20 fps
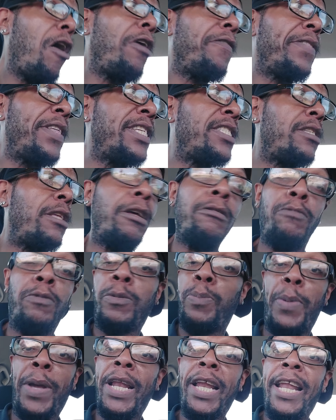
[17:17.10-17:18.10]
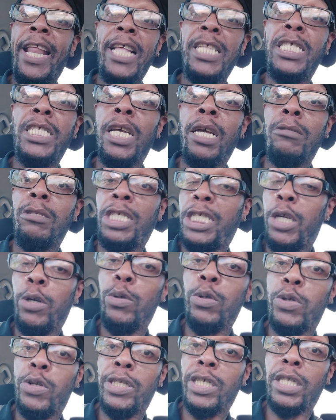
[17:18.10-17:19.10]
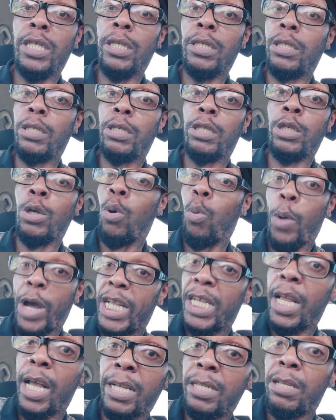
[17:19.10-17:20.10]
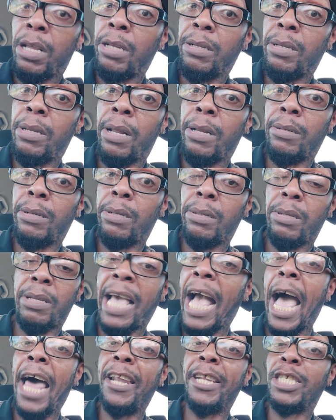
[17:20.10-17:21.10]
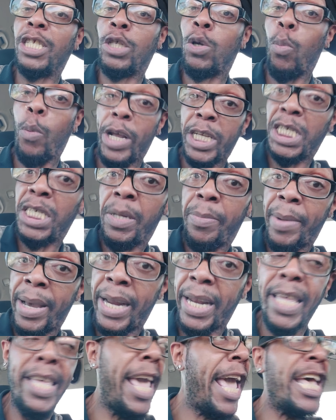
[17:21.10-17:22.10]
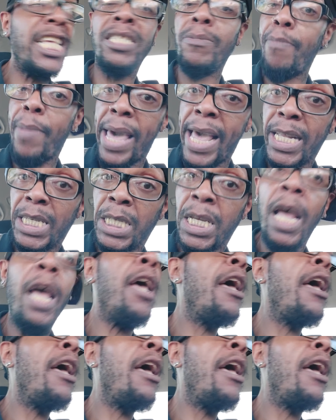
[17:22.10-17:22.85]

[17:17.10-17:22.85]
all this, uh, spending their uh, children's tui- uh, college tuition money. Yes, bitch.